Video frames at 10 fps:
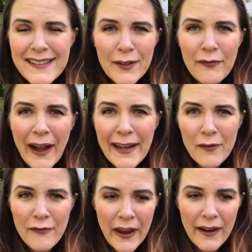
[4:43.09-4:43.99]

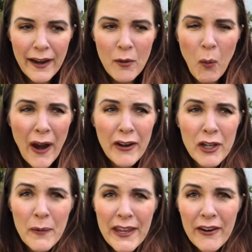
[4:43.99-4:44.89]
Define fair and why are
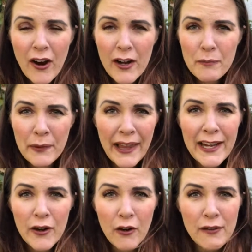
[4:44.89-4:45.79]
you here on
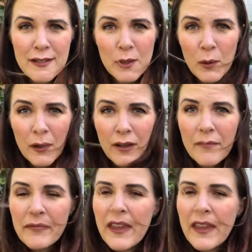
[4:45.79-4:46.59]
planet Earth school?